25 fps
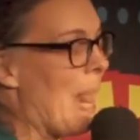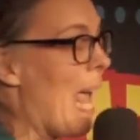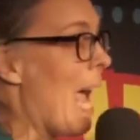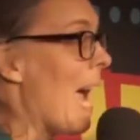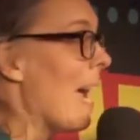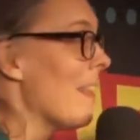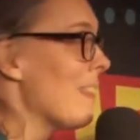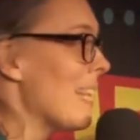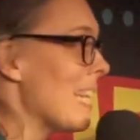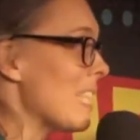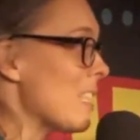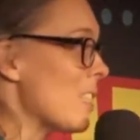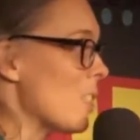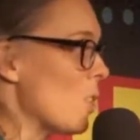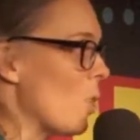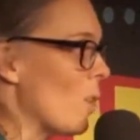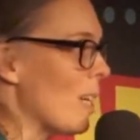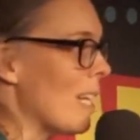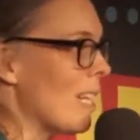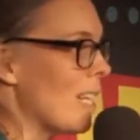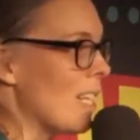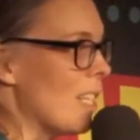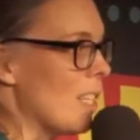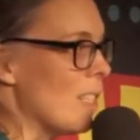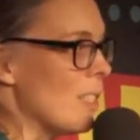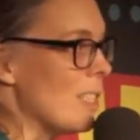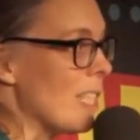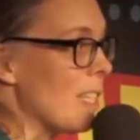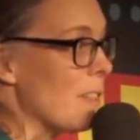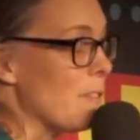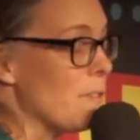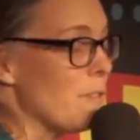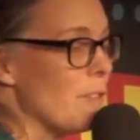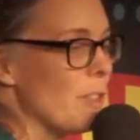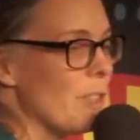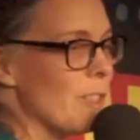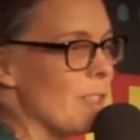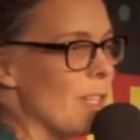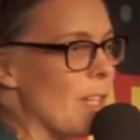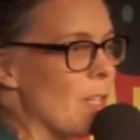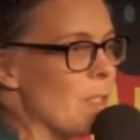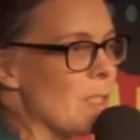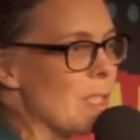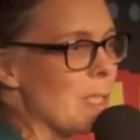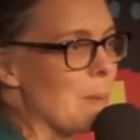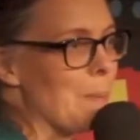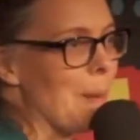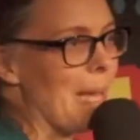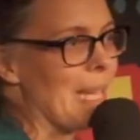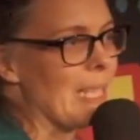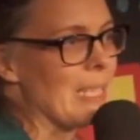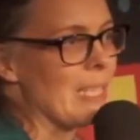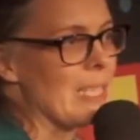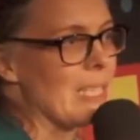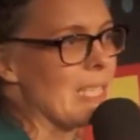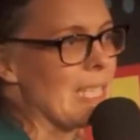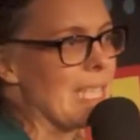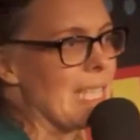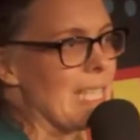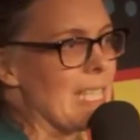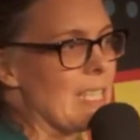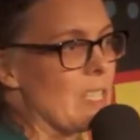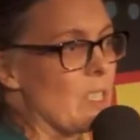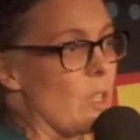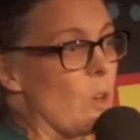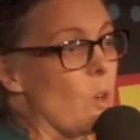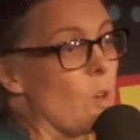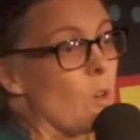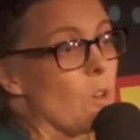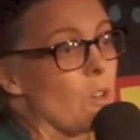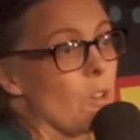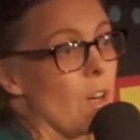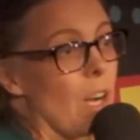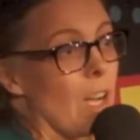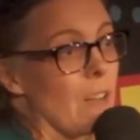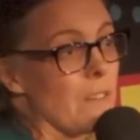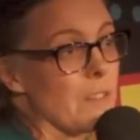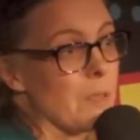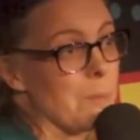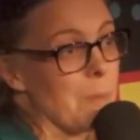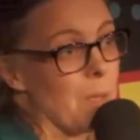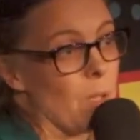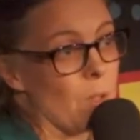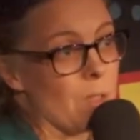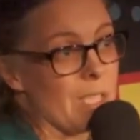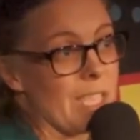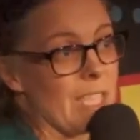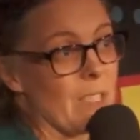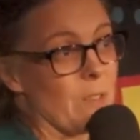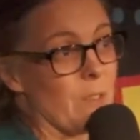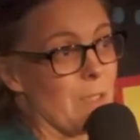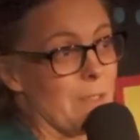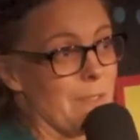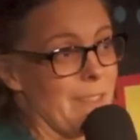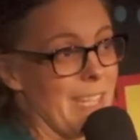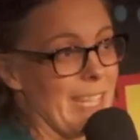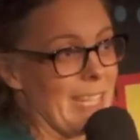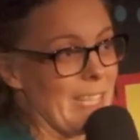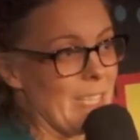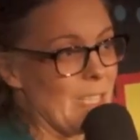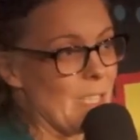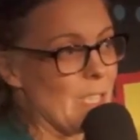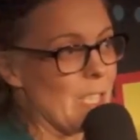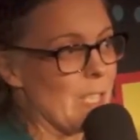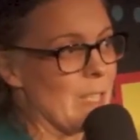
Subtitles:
and that's not including footnotes, appendices, or graphs plotting revenge.